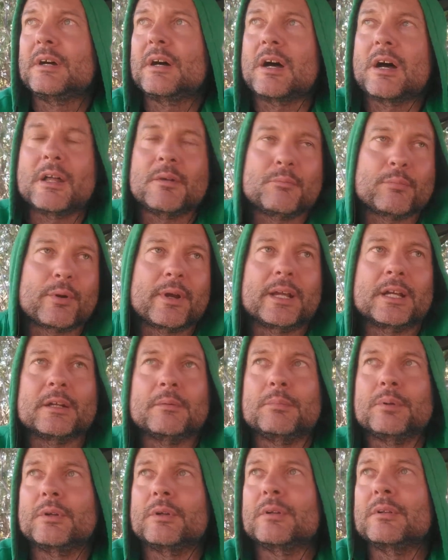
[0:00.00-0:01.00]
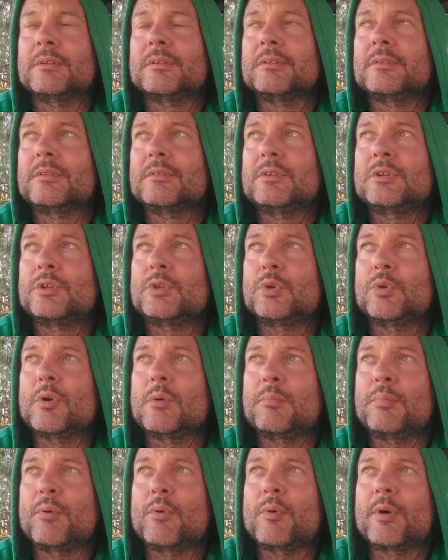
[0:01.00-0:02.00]
unbreakable, to a
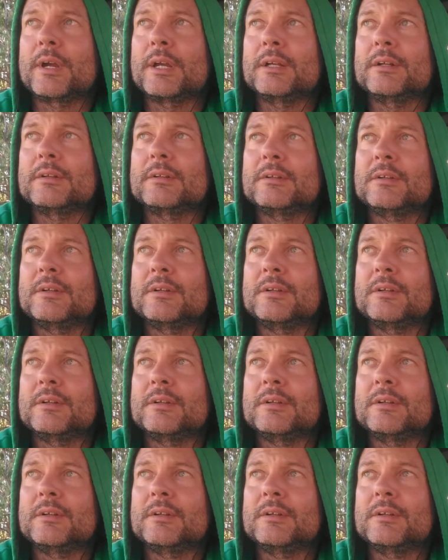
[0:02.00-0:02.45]
point